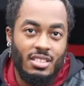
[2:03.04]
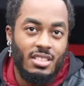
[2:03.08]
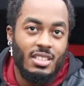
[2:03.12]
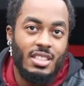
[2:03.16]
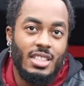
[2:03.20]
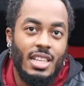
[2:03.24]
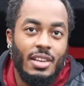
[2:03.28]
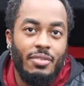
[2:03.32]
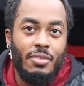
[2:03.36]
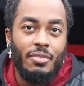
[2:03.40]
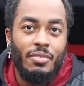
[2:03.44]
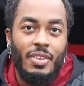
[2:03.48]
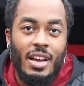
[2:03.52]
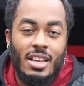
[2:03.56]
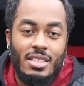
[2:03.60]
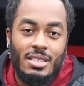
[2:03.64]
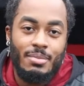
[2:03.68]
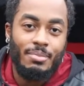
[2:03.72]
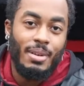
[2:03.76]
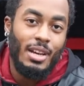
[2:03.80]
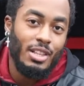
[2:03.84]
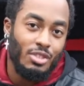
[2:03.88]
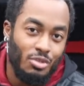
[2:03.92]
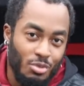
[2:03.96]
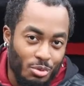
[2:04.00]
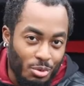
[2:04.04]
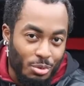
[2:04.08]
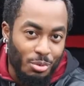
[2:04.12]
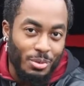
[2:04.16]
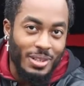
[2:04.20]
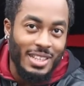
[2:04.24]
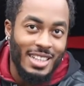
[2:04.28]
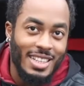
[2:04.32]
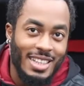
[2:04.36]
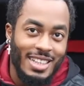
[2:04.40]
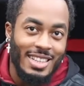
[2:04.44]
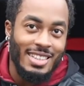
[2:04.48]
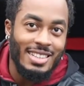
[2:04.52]
to £7,000, we'll call
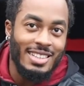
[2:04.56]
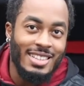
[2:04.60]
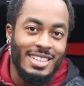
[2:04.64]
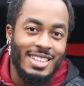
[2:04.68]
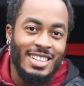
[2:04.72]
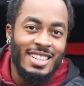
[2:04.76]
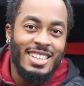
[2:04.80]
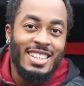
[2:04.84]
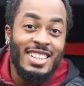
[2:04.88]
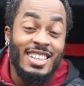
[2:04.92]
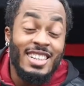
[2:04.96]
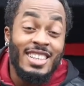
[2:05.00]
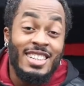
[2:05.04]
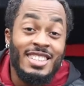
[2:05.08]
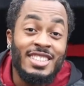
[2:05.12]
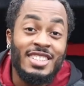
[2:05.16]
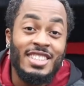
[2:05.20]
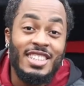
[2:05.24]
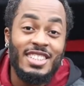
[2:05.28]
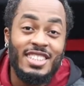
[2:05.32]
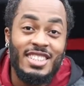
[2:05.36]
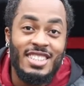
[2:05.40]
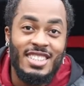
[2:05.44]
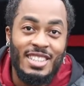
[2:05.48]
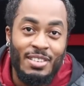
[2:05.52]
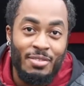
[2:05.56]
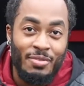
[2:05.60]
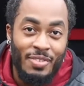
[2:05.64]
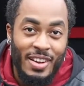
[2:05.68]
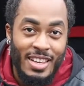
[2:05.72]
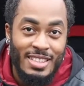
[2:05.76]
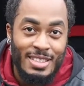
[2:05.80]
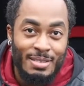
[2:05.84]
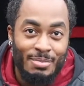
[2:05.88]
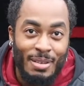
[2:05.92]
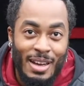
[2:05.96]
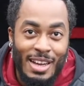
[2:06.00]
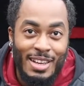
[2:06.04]
it that. £6,000 to
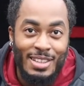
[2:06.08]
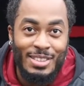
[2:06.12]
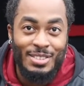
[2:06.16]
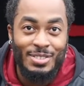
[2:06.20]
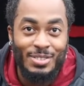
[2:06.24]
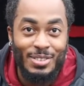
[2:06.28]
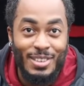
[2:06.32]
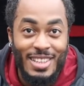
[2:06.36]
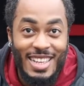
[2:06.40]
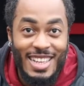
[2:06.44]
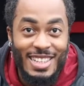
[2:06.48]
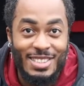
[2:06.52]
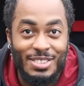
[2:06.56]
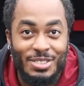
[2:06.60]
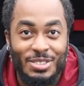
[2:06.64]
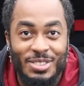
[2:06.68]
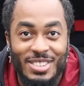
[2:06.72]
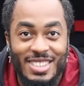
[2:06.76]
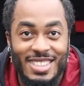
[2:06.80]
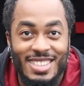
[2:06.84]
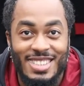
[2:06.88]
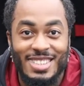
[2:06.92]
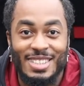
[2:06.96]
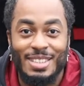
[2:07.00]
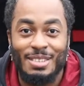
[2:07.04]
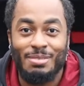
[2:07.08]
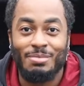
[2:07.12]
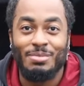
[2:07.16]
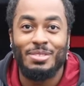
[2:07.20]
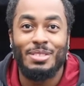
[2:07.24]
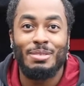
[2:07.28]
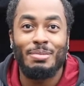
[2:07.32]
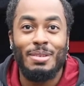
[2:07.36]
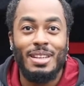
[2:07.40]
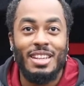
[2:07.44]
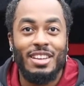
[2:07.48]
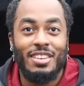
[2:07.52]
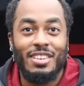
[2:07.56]
£7,000 for an exhaust system to
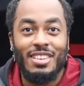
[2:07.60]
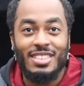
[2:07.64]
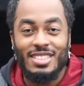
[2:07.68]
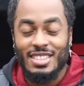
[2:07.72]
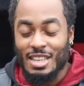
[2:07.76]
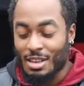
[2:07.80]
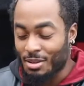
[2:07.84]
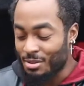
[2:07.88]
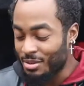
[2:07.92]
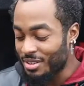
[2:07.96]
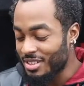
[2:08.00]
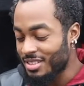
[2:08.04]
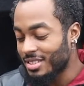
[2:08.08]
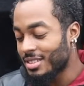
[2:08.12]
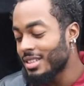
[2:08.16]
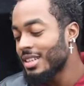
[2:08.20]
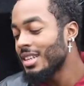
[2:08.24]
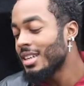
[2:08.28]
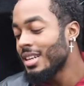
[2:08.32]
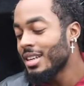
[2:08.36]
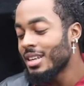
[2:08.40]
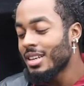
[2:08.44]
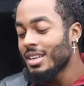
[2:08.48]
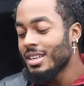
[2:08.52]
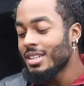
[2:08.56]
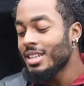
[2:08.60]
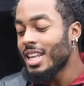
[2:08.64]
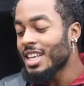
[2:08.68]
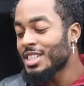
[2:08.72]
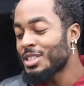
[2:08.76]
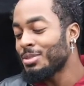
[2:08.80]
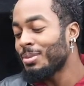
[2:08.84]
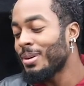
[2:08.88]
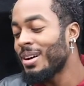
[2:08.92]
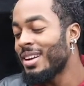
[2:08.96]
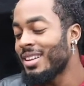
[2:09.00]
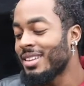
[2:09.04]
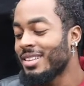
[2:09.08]
make the car sound good. Next
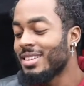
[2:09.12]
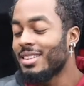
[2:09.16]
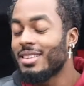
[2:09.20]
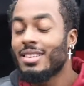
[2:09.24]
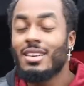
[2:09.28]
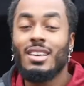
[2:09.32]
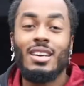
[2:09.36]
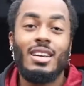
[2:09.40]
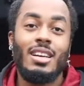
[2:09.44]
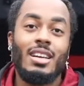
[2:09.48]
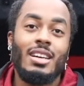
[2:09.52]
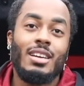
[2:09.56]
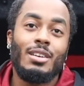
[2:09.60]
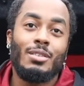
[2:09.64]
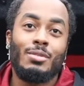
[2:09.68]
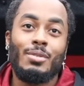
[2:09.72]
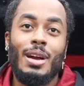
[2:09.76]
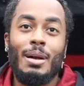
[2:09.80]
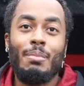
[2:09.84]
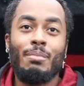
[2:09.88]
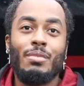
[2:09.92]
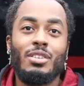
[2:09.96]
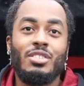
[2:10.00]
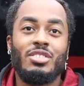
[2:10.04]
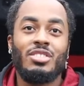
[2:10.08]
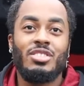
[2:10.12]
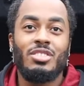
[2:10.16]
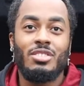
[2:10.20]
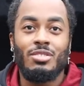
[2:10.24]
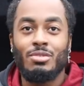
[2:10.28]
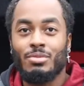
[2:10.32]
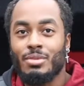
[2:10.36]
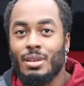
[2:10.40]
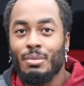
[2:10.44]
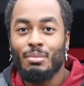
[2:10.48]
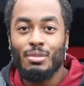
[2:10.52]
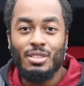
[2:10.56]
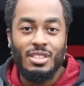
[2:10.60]
one, Remus,
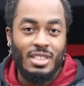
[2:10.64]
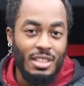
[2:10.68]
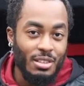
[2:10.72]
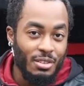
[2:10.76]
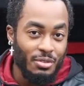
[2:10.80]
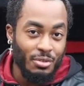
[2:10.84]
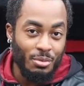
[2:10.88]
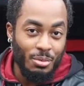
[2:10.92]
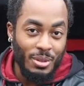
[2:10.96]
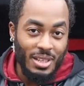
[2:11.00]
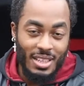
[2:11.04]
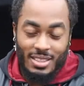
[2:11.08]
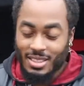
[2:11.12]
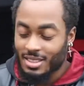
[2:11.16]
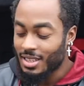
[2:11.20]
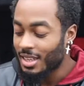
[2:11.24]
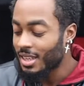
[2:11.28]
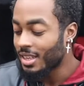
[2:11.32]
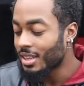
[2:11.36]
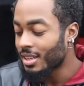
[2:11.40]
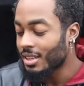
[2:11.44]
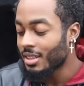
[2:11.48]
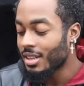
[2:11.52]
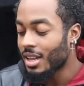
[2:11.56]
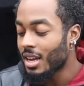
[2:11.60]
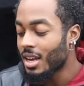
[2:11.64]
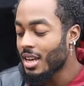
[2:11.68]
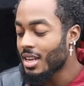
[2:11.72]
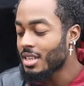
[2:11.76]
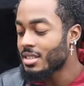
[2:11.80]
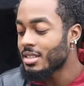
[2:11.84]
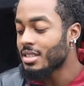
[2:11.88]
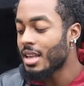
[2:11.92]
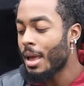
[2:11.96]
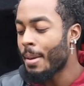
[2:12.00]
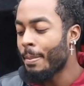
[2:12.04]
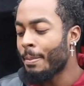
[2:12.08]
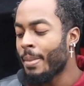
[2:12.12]
however you want to say it, that is
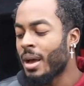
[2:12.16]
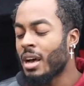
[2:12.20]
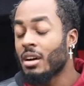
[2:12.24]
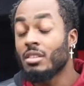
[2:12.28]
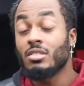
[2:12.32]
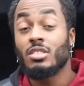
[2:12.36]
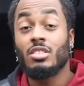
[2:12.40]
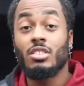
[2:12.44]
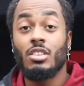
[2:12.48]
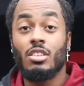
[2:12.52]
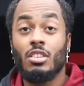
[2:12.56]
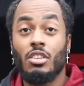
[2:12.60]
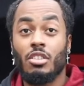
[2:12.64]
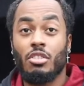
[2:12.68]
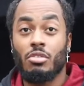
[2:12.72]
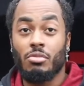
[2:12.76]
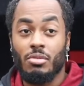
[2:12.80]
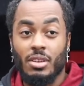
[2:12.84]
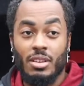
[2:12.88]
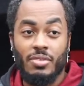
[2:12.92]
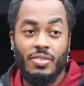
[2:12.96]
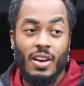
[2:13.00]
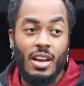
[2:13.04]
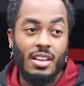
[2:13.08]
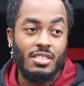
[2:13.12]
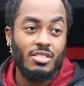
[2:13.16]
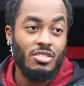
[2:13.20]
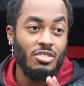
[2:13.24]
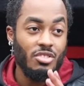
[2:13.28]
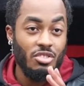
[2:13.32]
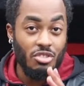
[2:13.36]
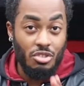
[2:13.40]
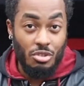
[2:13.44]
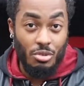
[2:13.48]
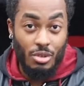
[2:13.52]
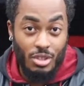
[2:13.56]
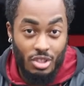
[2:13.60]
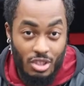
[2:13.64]
about
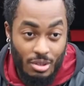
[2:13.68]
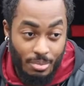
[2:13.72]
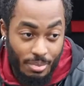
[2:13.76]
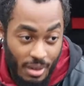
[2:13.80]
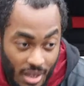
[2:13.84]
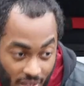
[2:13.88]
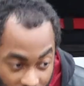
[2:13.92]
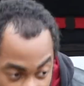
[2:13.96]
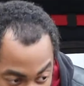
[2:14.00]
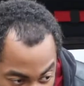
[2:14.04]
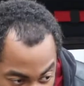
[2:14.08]
£3,200,